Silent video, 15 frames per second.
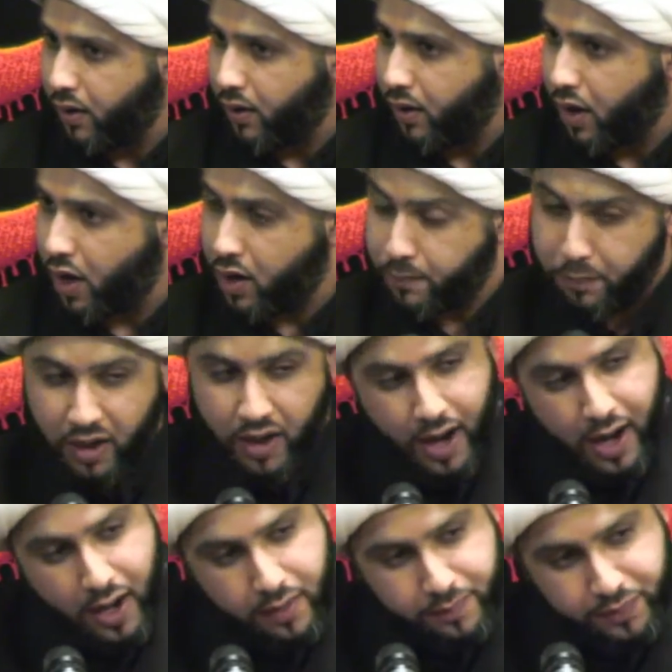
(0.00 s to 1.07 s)
And
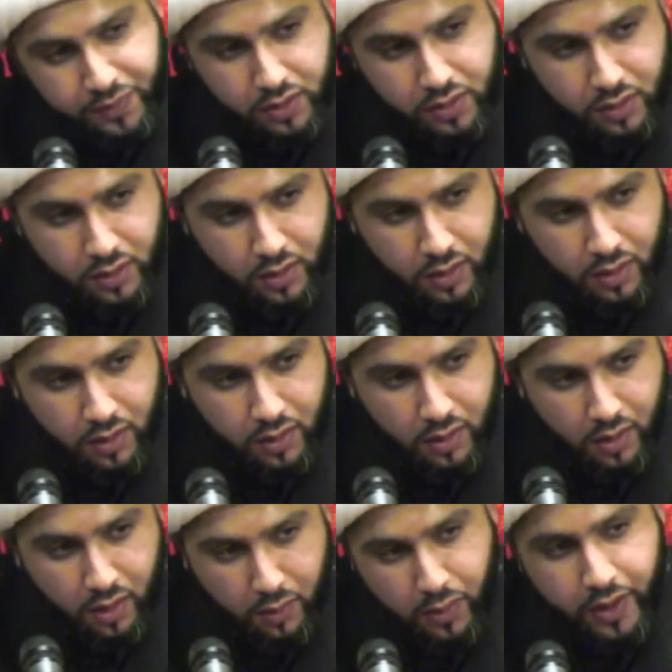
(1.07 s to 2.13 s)
perhaps
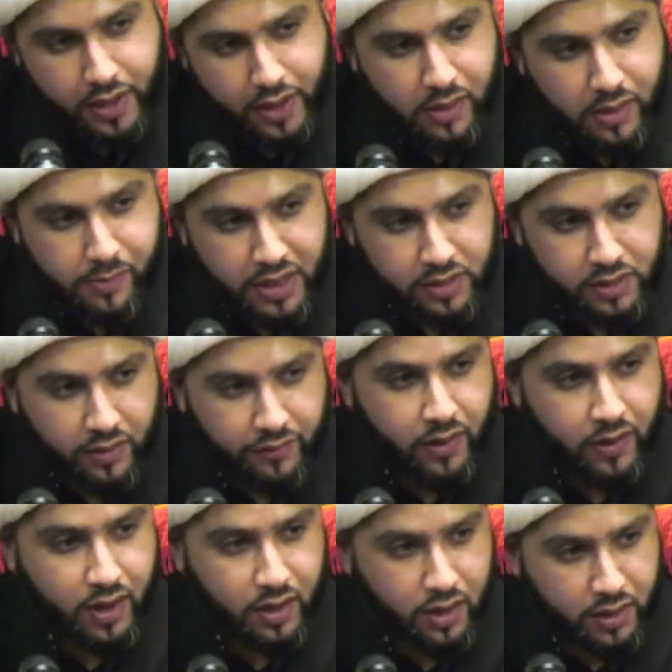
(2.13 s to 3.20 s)
our enemies have
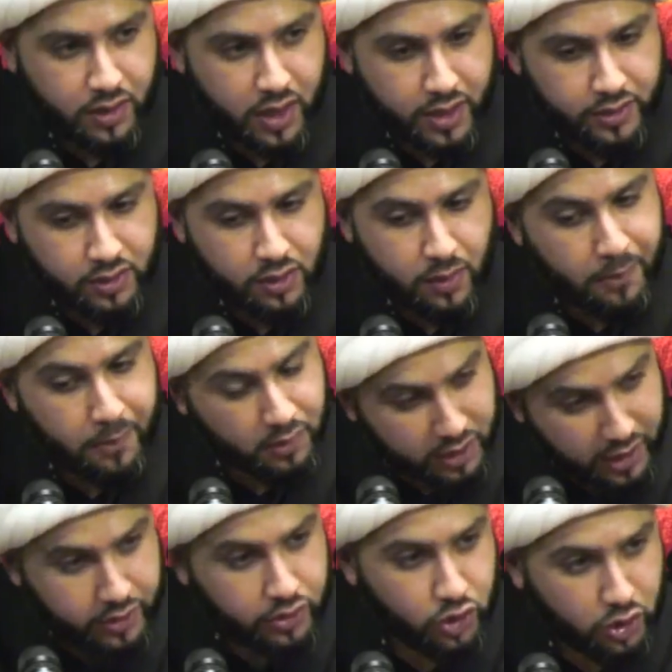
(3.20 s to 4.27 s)
recognized the
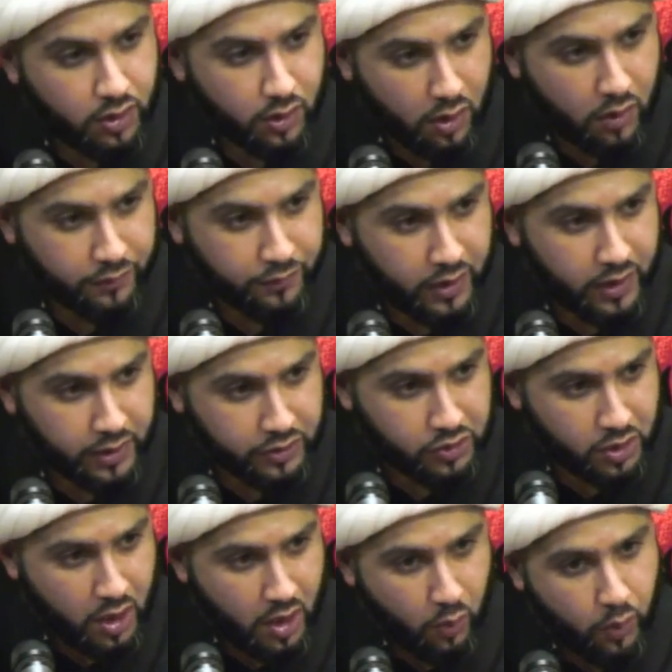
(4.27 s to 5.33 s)
potential of
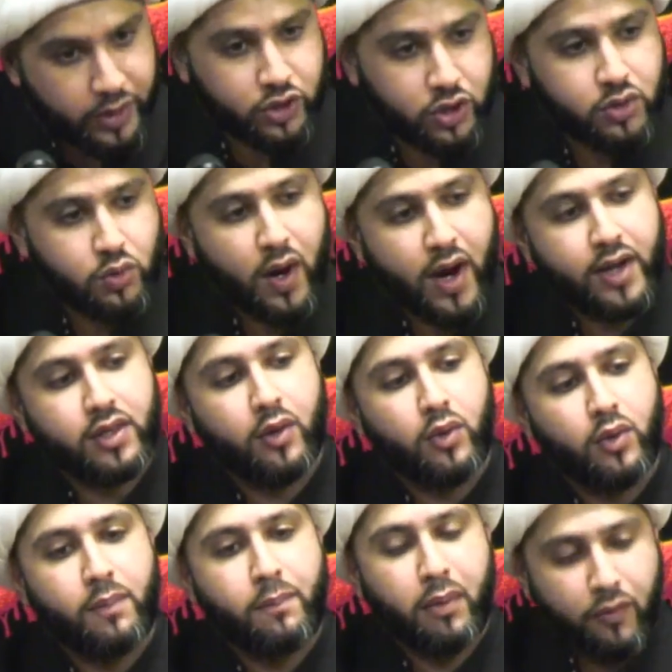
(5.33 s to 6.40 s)
this, which is why they
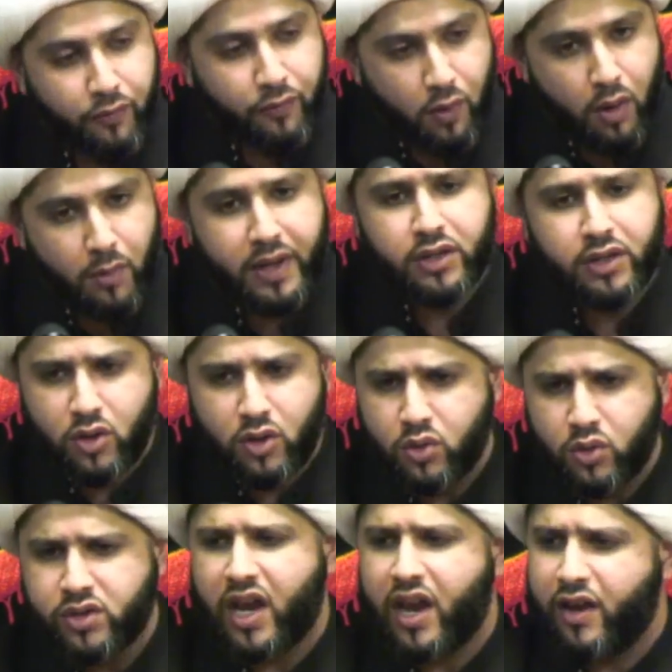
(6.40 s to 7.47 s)
will perform and
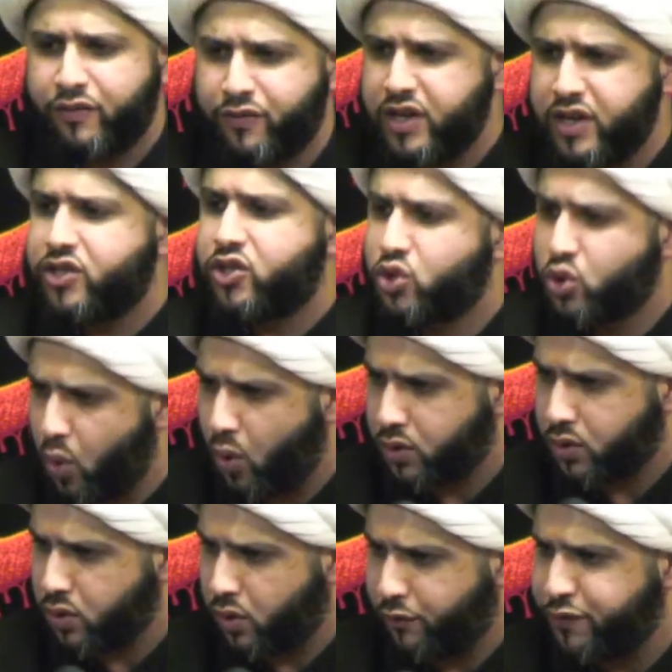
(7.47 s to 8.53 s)
use every
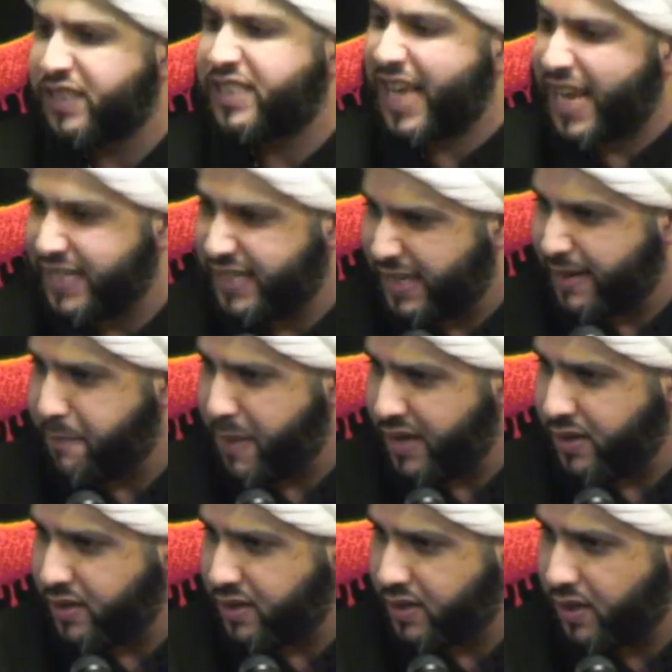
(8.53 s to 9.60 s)
sort of
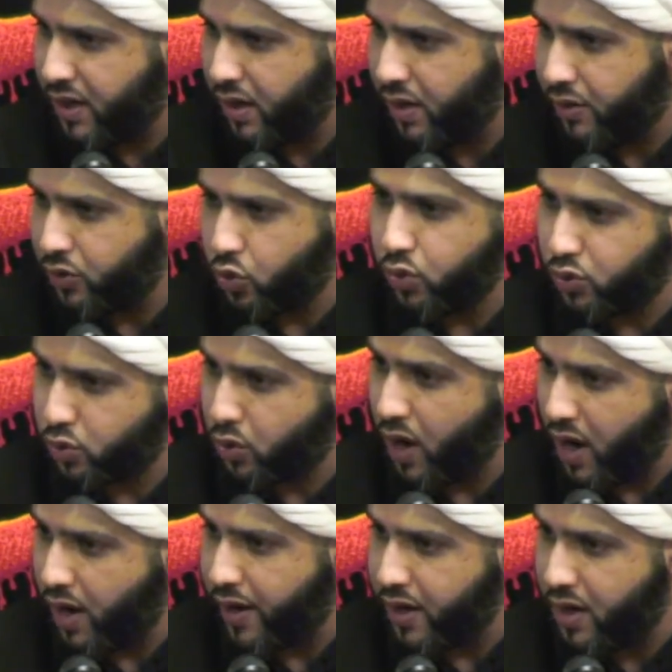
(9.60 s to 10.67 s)
sentiment to
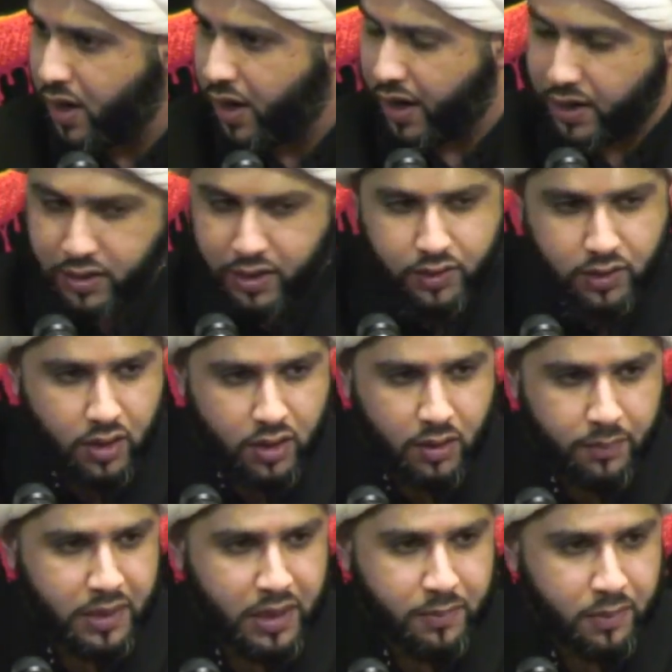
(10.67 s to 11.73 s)
try and deter the
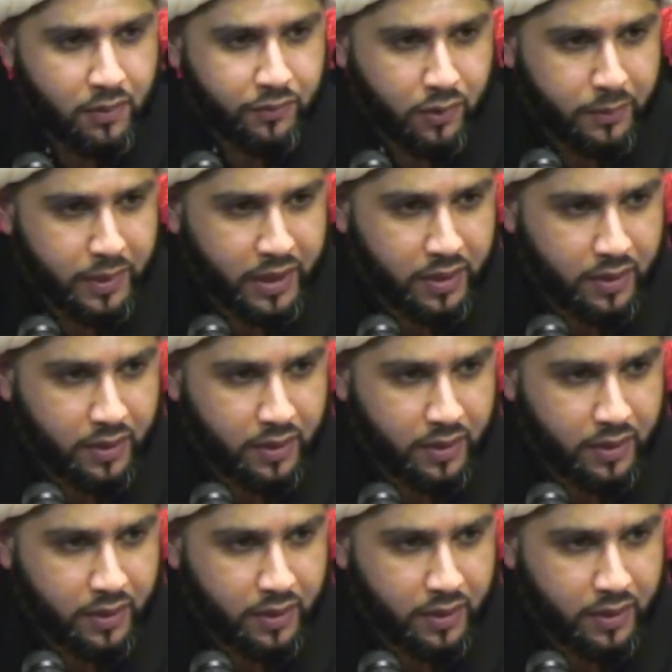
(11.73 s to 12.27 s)
people from it.